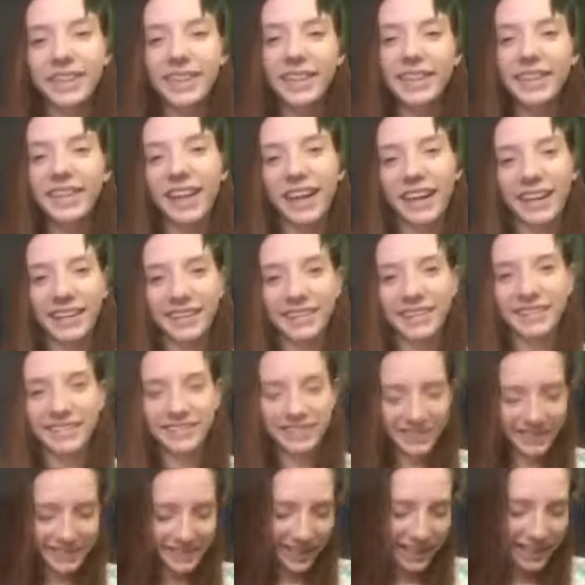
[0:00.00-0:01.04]
Yes,
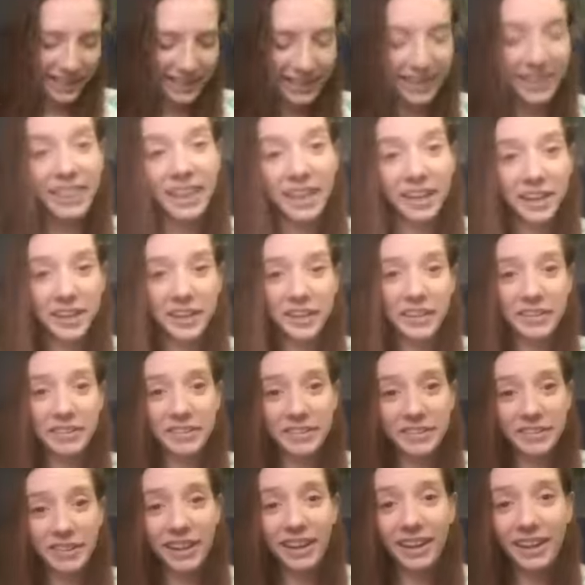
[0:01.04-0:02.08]
exactly. Thank
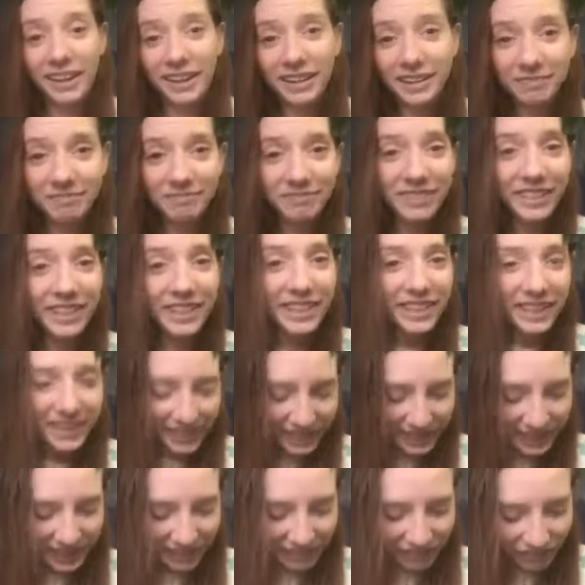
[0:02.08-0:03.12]
you.
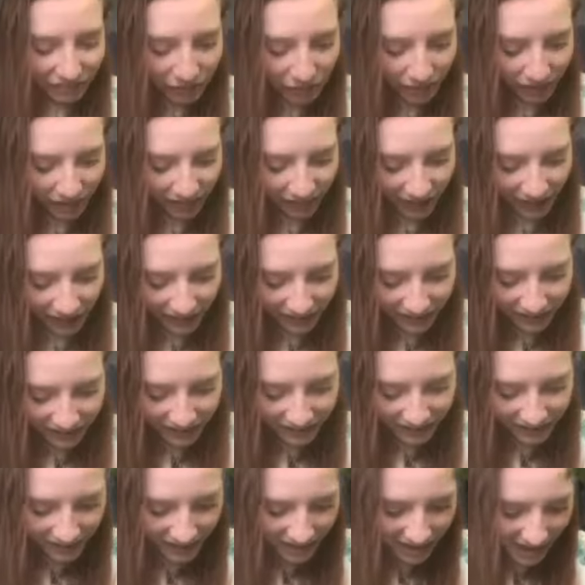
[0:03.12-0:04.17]
For
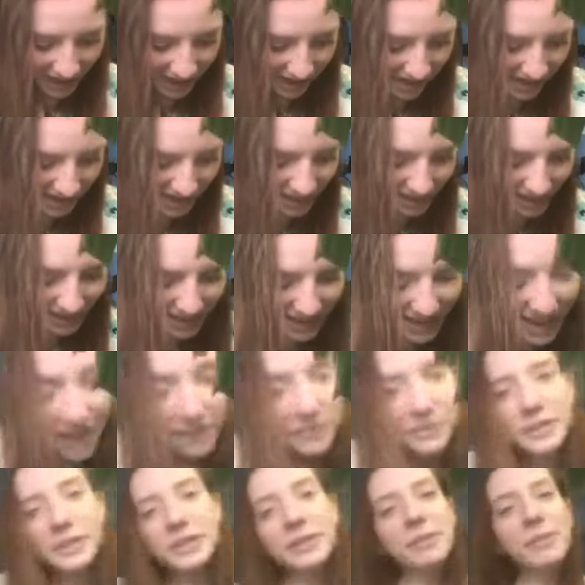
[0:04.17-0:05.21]
that.
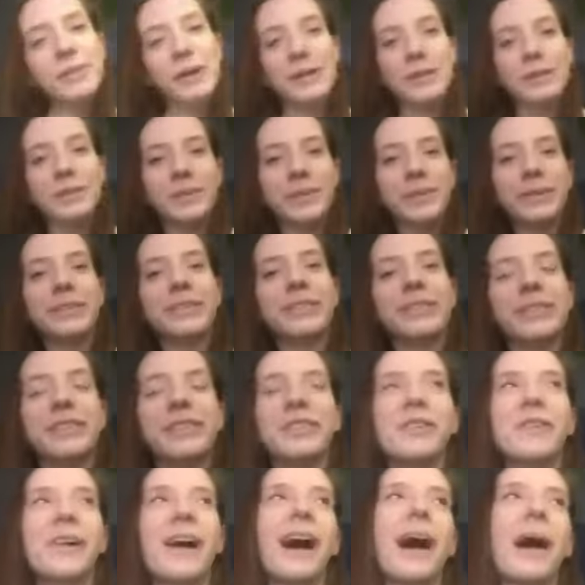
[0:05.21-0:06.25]
Now this one we'll
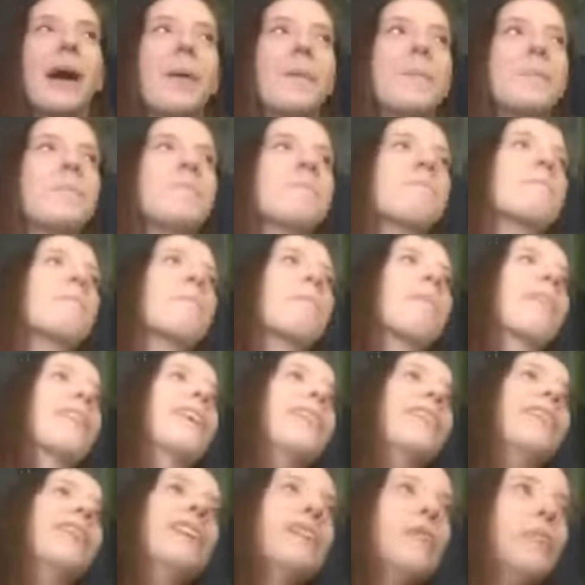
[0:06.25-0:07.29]
do.
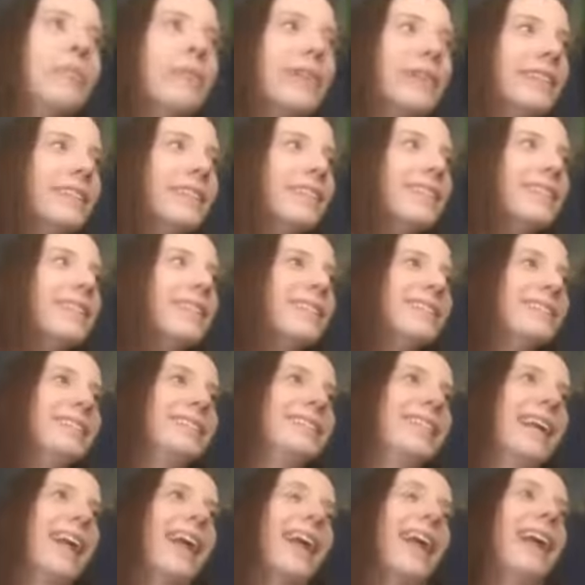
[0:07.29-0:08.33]
This one
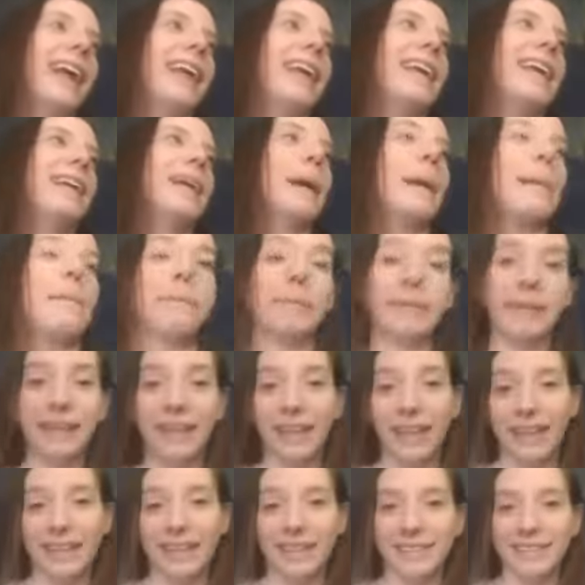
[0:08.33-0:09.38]
is a
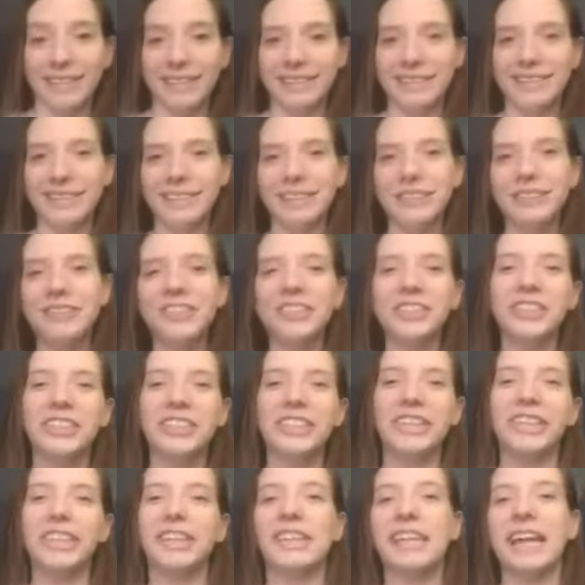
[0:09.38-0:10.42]
place.
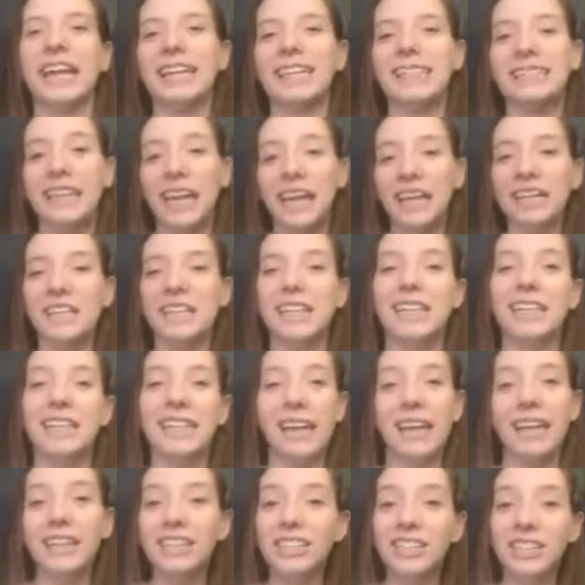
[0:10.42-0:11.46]
Usually it's a
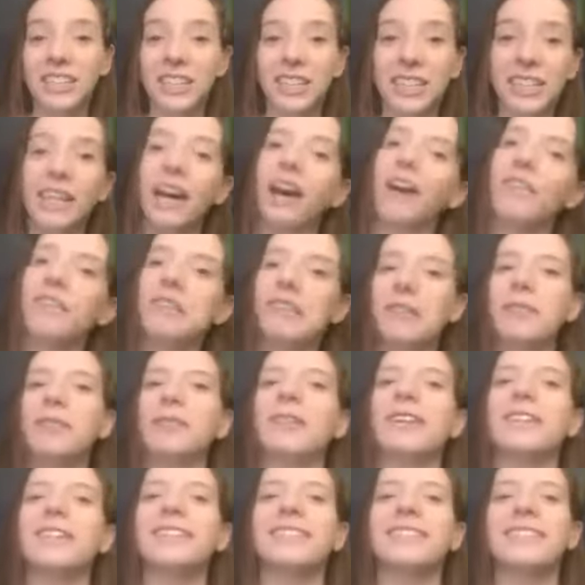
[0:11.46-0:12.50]
destination of
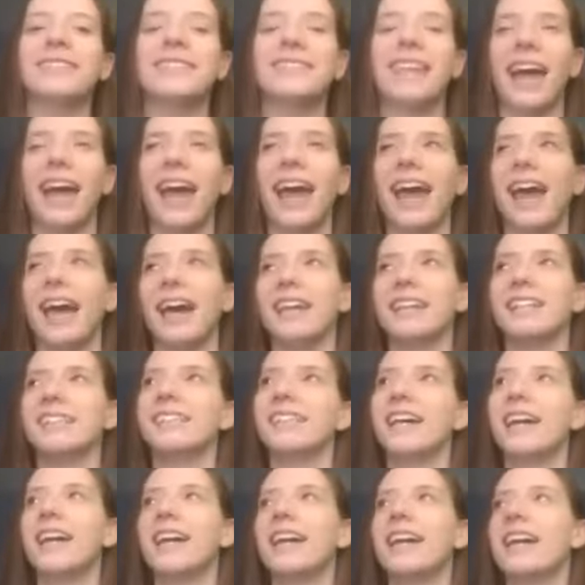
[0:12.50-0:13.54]
sorts,
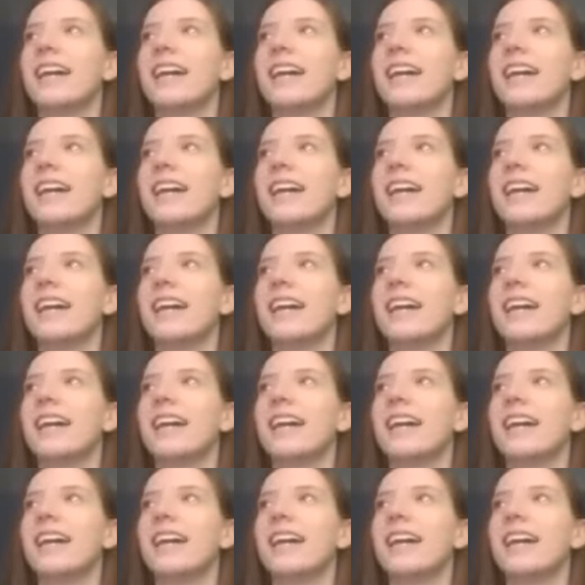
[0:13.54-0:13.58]
and